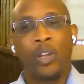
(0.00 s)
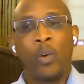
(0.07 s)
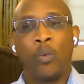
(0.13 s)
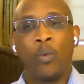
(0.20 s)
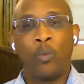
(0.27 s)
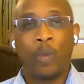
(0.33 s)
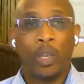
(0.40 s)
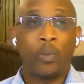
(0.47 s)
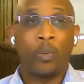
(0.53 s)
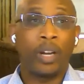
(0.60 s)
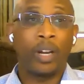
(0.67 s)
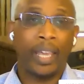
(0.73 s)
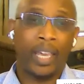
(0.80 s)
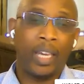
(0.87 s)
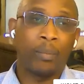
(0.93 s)
We were
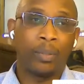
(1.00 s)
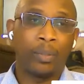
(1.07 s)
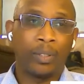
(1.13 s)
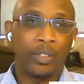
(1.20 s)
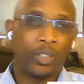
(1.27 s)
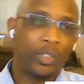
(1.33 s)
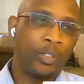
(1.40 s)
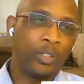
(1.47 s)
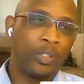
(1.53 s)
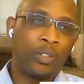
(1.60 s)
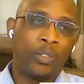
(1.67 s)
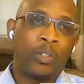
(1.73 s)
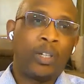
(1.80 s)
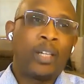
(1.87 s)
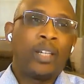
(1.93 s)
able
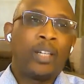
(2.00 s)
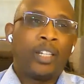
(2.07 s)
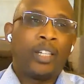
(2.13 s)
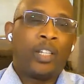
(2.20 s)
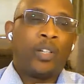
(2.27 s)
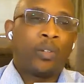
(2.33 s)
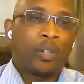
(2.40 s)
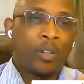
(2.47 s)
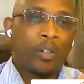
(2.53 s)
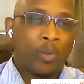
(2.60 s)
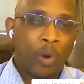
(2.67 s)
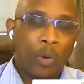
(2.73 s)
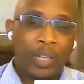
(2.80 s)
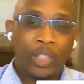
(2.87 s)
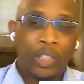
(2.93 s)
to,
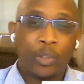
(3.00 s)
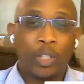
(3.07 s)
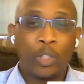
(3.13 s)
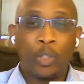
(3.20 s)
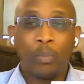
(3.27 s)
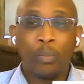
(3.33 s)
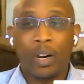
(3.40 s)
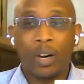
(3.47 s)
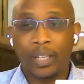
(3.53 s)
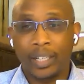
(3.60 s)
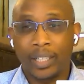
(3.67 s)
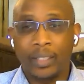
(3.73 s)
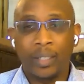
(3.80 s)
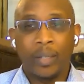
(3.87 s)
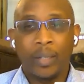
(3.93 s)
grow into a new
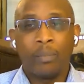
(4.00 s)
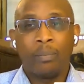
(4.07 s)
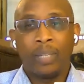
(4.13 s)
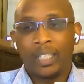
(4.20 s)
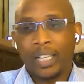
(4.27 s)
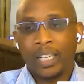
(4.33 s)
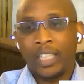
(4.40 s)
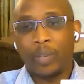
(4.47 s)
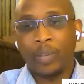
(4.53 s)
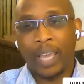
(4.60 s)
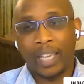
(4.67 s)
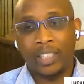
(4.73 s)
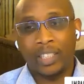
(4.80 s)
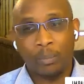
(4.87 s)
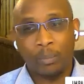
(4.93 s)
market because we
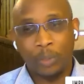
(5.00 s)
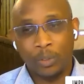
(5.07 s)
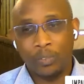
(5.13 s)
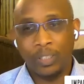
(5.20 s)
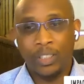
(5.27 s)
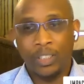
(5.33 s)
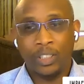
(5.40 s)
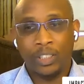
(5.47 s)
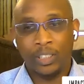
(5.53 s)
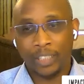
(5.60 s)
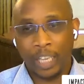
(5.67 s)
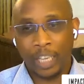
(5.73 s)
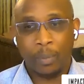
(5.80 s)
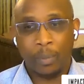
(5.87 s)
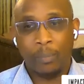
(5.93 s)
had some new features,
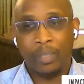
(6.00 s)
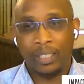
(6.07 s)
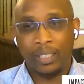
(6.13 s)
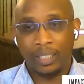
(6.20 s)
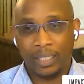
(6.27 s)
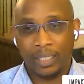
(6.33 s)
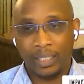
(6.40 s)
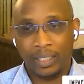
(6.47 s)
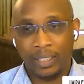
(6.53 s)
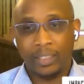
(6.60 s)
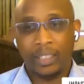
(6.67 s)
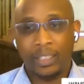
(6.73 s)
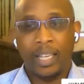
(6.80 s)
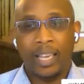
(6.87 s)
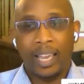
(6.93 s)

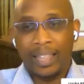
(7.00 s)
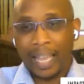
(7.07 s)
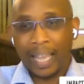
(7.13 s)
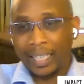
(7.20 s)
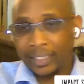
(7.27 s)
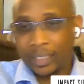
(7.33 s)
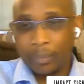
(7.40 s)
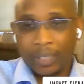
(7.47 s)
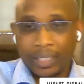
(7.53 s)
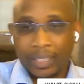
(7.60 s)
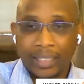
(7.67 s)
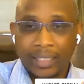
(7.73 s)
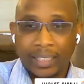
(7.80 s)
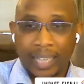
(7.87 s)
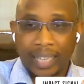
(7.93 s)
capabilities, and that's something
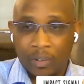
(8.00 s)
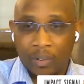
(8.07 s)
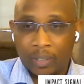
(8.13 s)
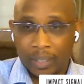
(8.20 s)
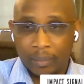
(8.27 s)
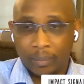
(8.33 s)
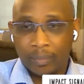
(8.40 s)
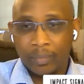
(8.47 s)
that's an outcome.